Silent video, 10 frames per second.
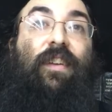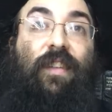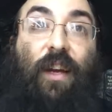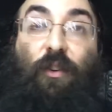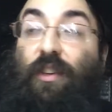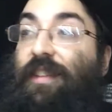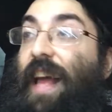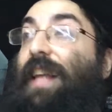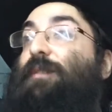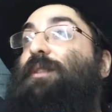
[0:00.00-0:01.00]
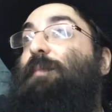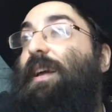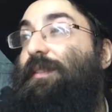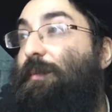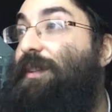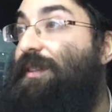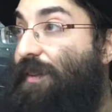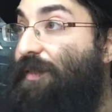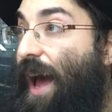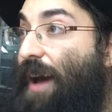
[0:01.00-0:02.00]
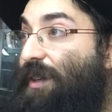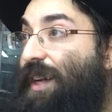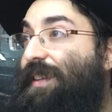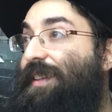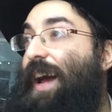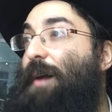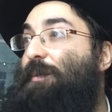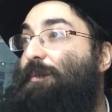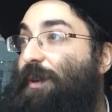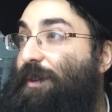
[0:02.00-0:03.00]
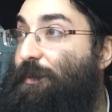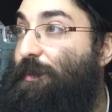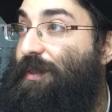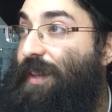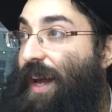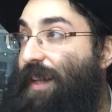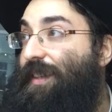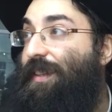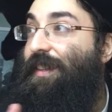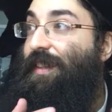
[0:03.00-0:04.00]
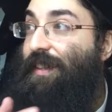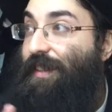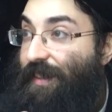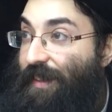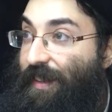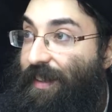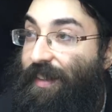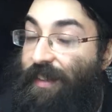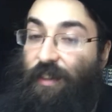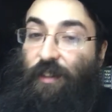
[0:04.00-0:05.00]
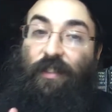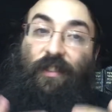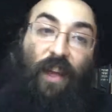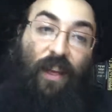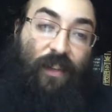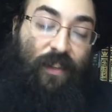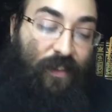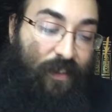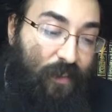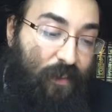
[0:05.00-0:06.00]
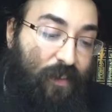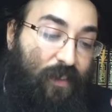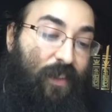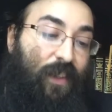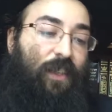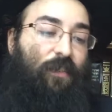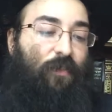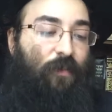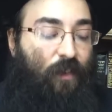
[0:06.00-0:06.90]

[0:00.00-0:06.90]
they couldn't take the responsibility of carrying out the capital punishments. They had to, so to say, leave.